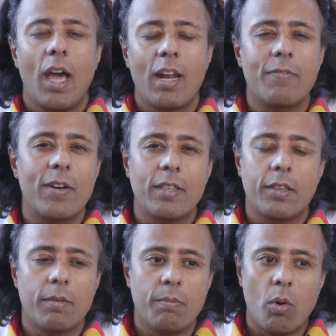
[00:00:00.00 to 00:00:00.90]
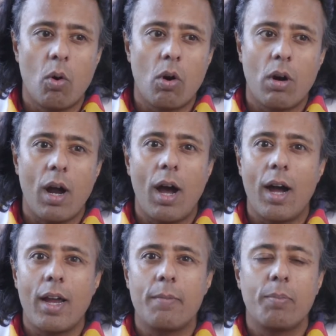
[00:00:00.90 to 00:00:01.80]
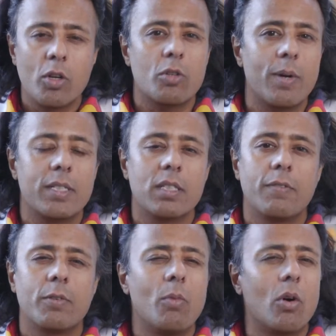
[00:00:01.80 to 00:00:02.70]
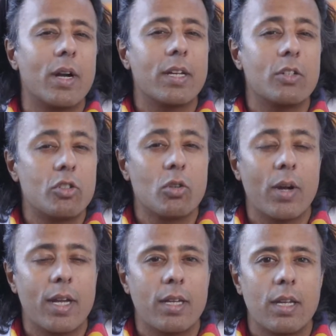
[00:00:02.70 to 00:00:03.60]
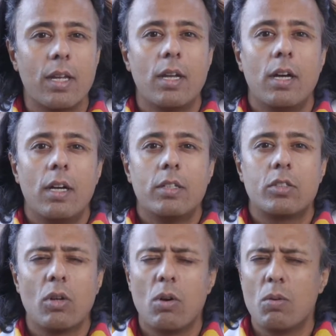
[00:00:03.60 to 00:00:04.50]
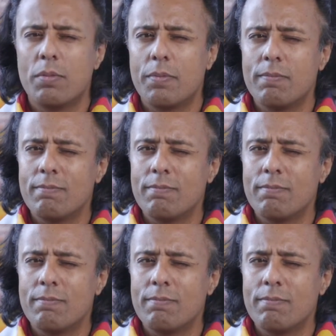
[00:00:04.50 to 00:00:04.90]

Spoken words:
And I find that the more I push myself, the more I enjoy it. So